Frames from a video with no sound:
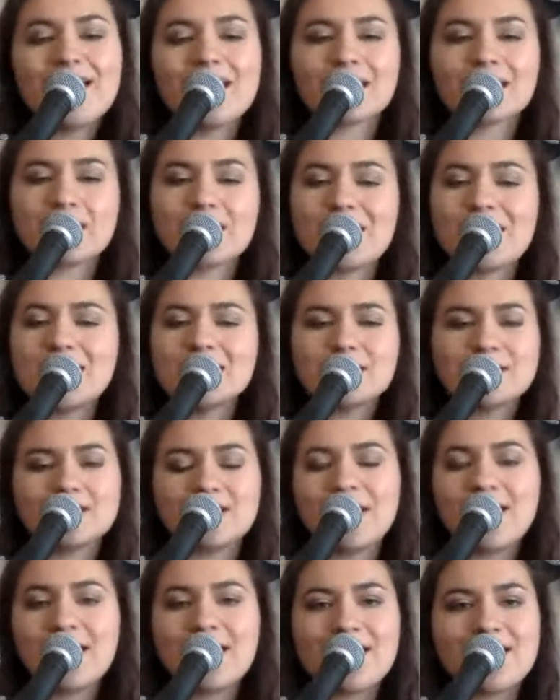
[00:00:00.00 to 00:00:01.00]
I can't
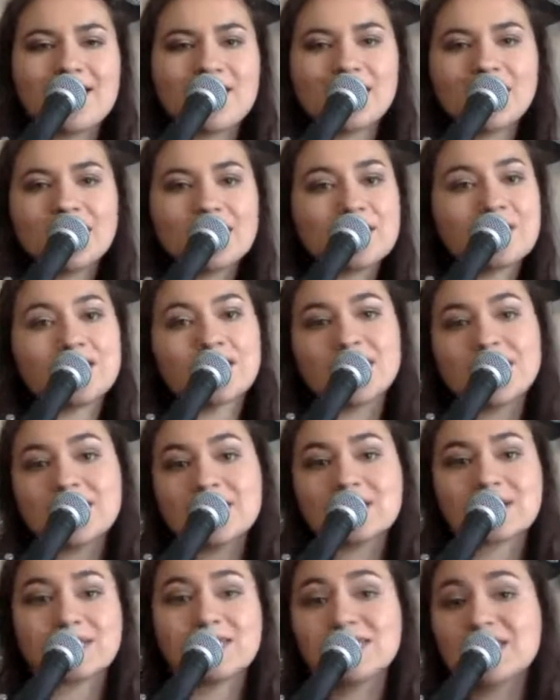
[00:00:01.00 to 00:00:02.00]
stay in
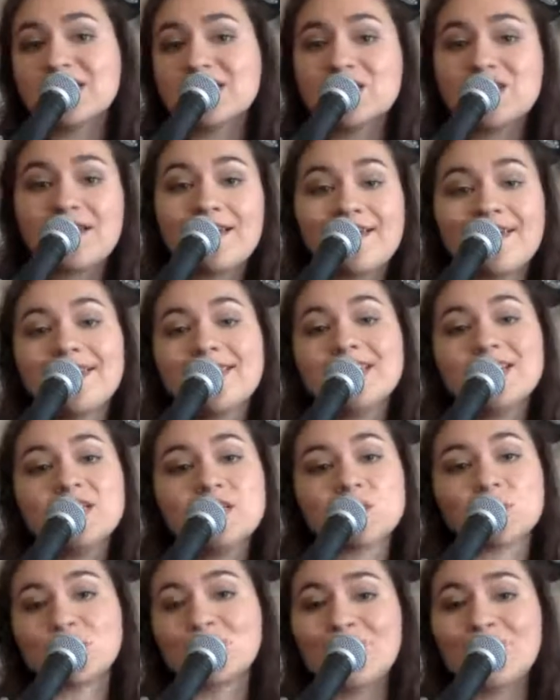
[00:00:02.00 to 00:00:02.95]
these conditions.